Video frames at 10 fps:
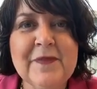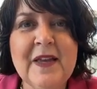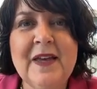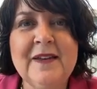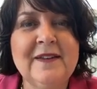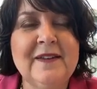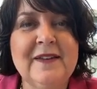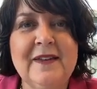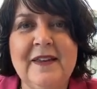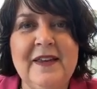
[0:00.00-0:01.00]
and
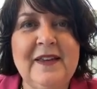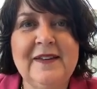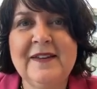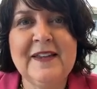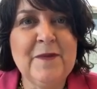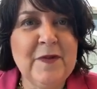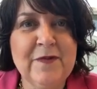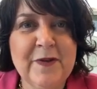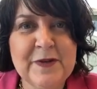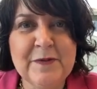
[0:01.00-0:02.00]
he didn't give me
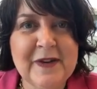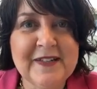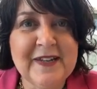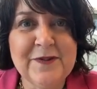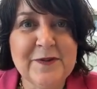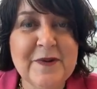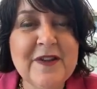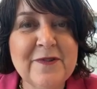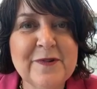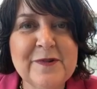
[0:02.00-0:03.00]
a very direct answer either.